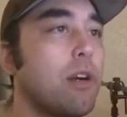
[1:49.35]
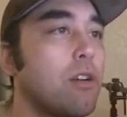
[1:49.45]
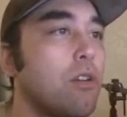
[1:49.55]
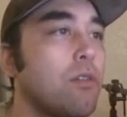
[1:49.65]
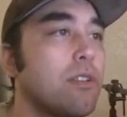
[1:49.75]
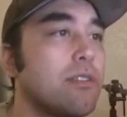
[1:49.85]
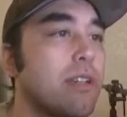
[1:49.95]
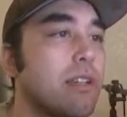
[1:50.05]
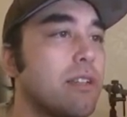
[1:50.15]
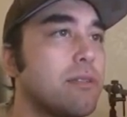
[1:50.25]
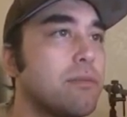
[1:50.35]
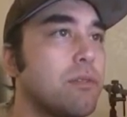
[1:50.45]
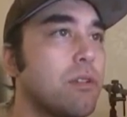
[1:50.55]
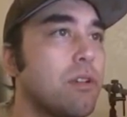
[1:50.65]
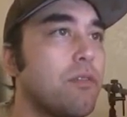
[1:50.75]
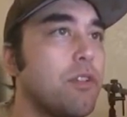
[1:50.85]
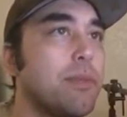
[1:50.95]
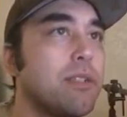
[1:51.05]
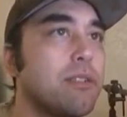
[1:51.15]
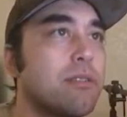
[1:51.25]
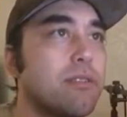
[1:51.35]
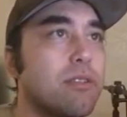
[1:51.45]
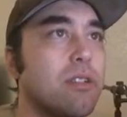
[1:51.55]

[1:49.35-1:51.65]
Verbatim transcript: I'll go over in a second or in a few minutes.